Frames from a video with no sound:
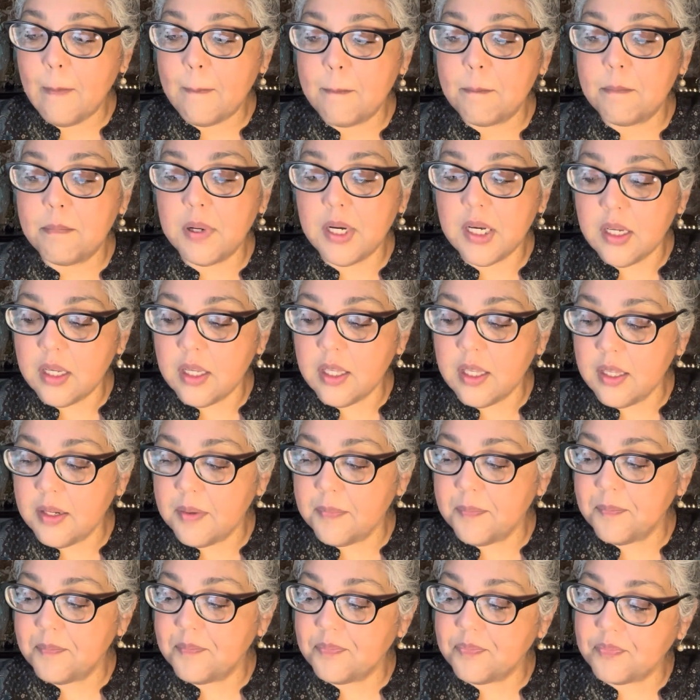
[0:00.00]

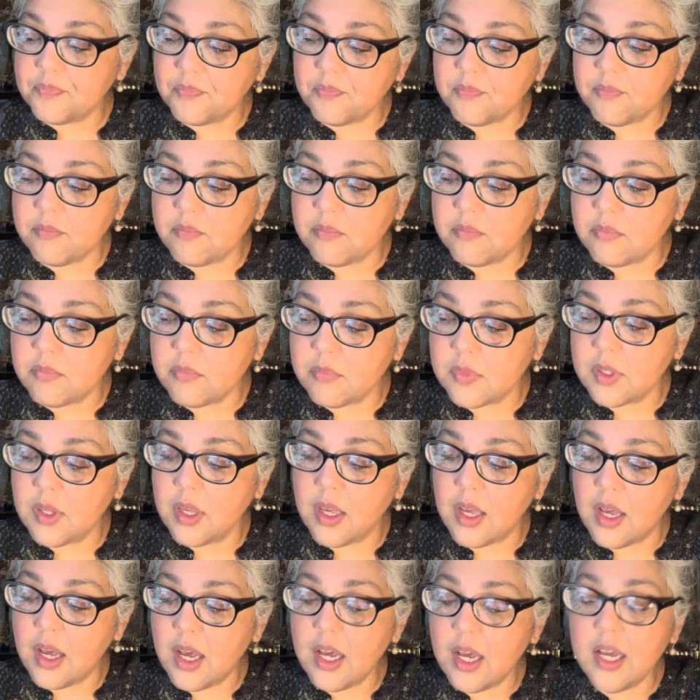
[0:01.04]
But
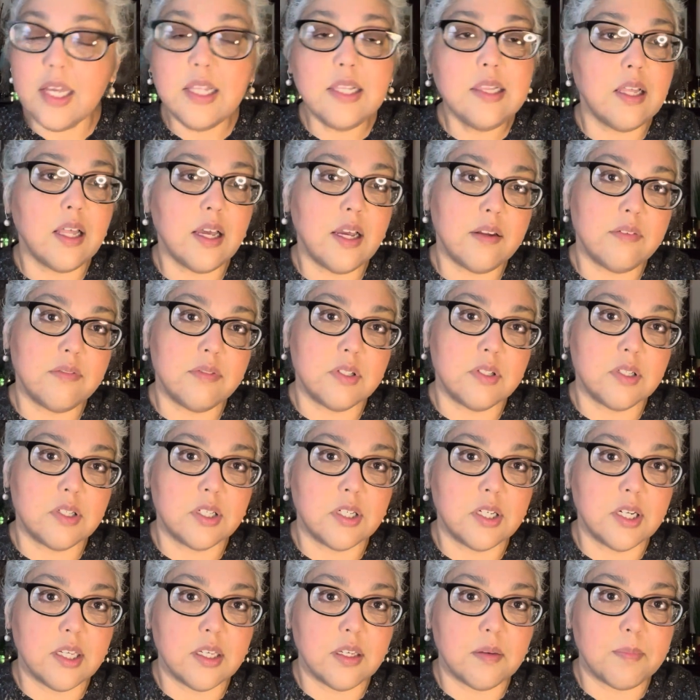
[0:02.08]
I love
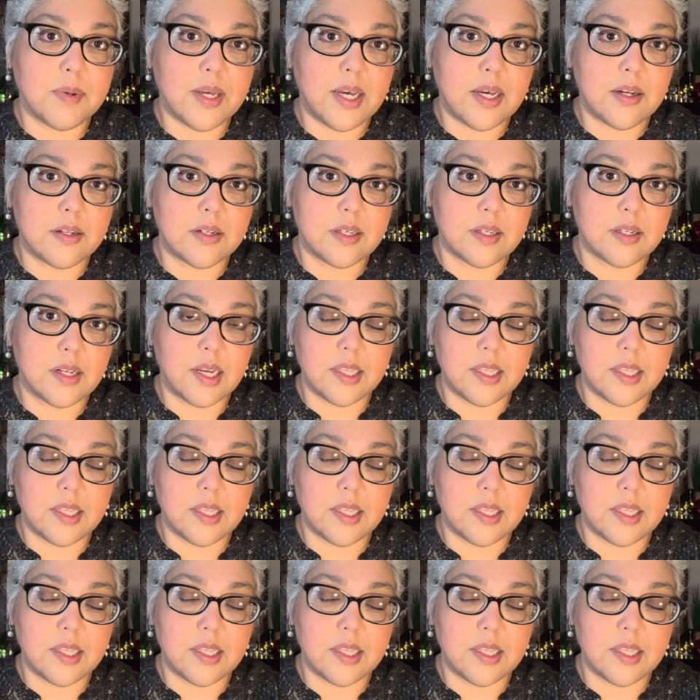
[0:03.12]
learning about it.